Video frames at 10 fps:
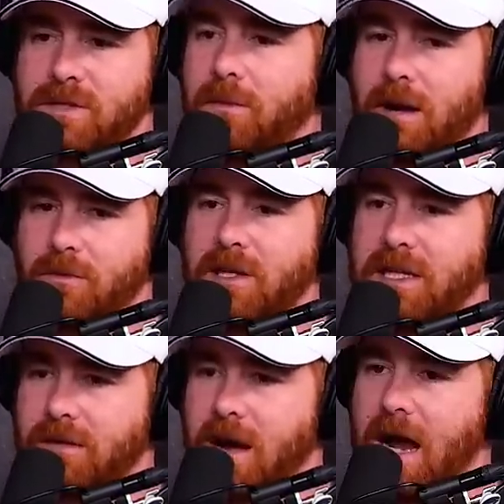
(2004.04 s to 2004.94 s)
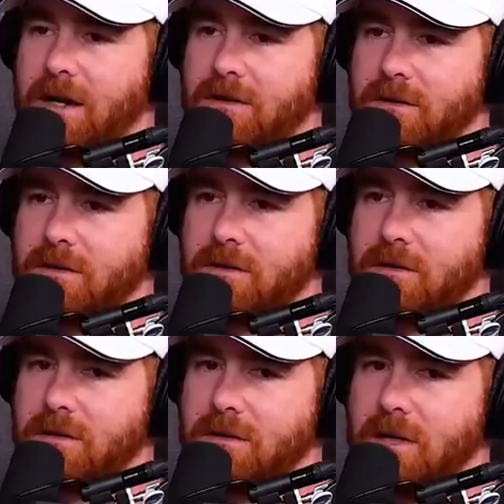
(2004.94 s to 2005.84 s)
someone I really admired,
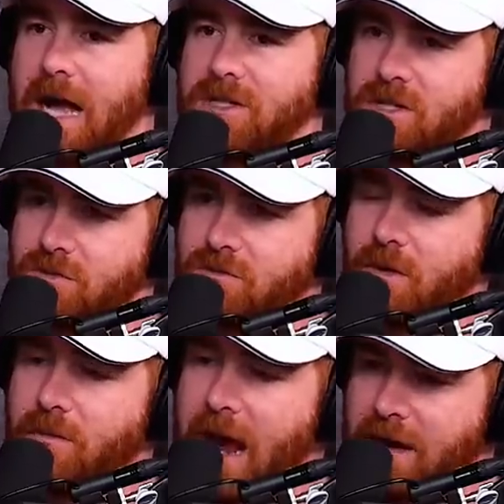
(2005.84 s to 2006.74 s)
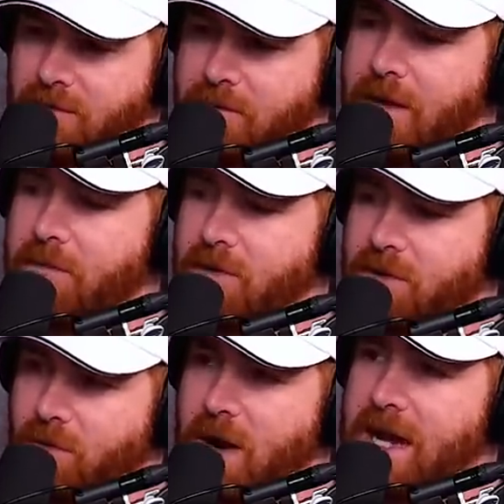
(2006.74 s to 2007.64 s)
I just rem- I remember
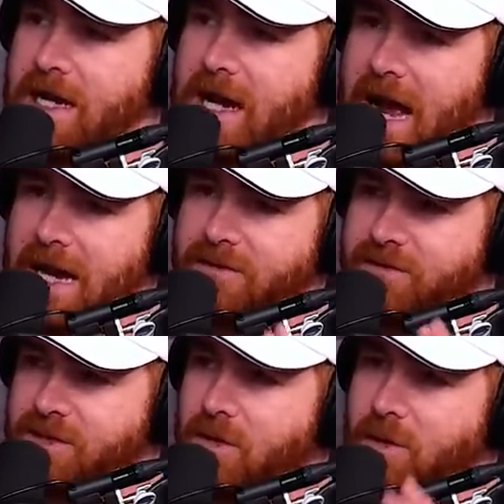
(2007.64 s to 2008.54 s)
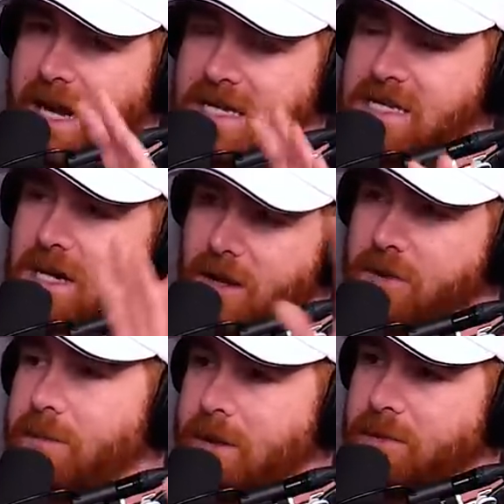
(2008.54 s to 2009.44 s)
the way I feel when I see
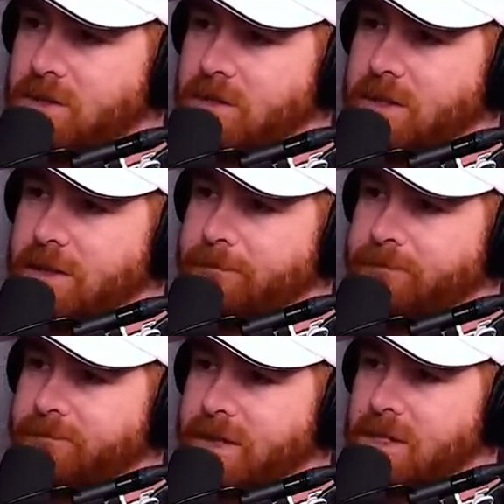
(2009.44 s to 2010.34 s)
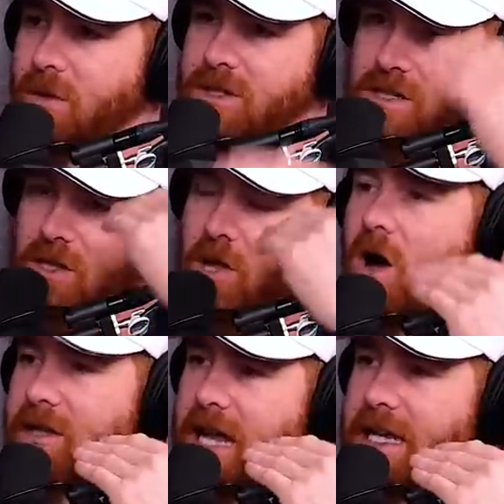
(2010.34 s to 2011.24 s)
other people do it. So I just
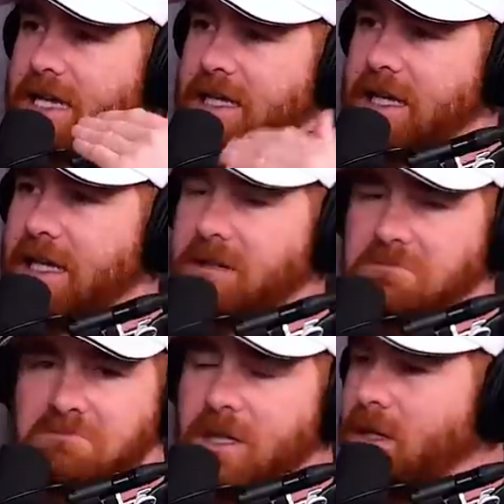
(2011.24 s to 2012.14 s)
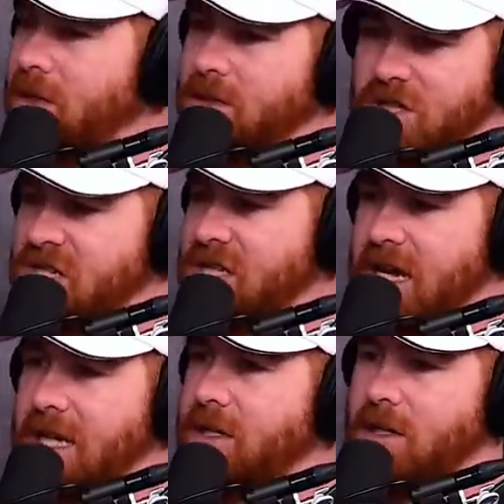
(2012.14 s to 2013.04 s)
log that in like just
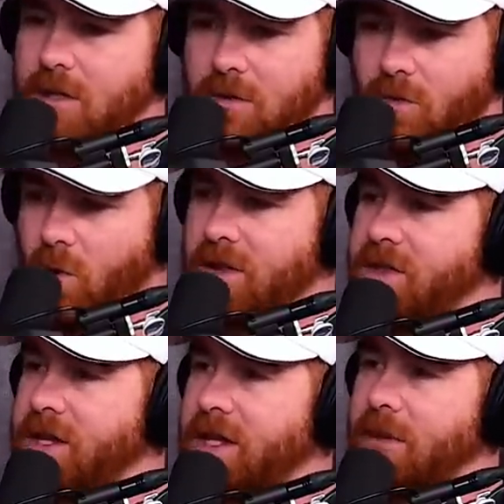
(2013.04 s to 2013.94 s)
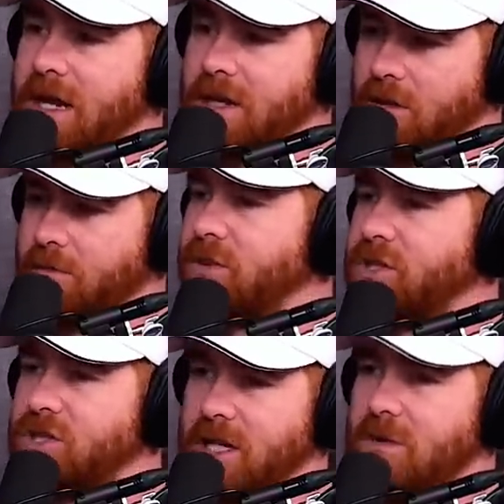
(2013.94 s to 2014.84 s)
say one thing about how you
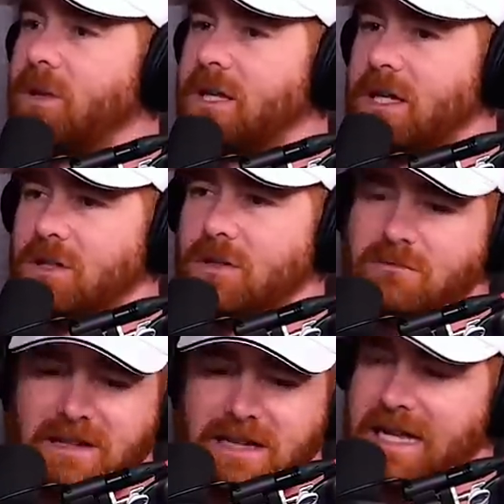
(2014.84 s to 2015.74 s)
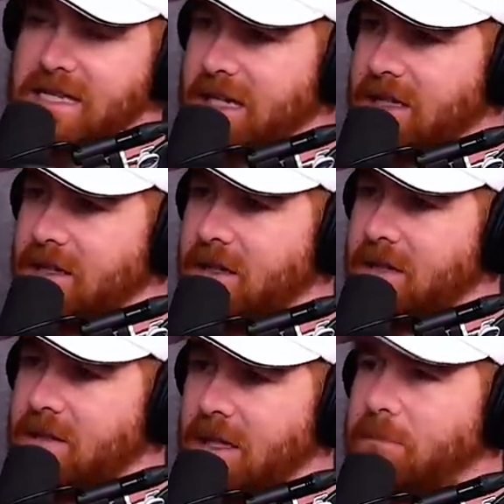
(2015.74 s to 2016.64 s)
appreciate what they do and that's it.
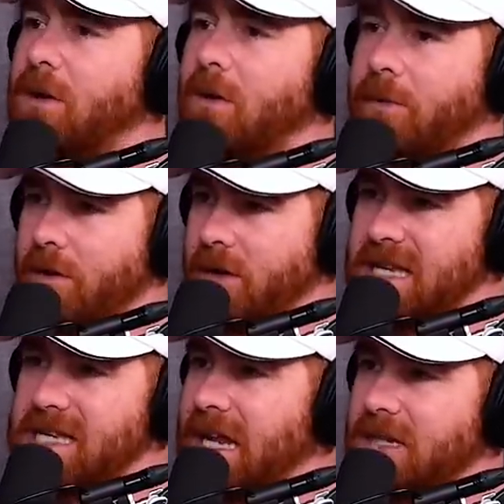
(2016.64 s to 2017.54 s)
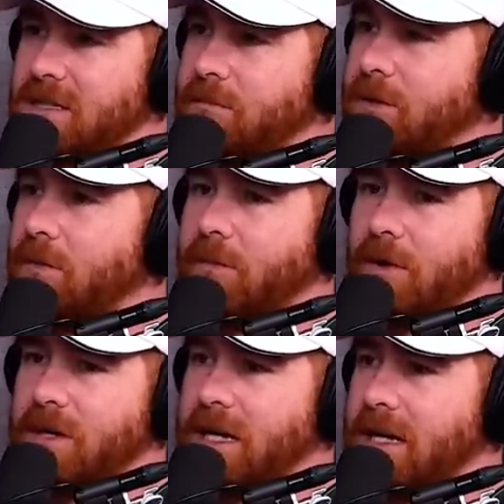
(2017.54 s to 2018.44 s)
Like Bill Murray, I sat next to Bill
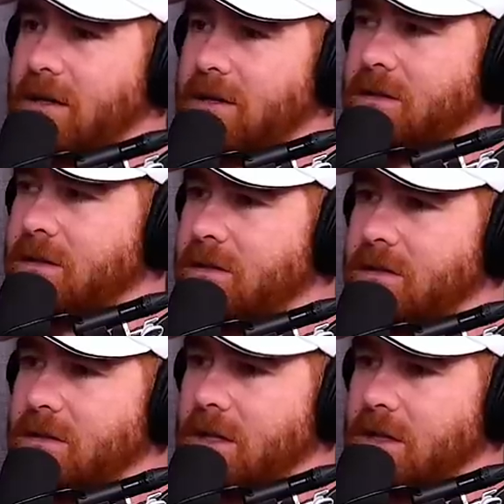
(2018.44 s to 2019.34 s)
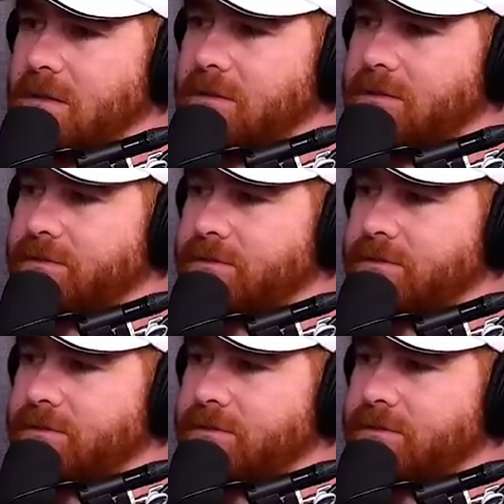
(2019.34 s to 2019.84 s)
Murray at a um,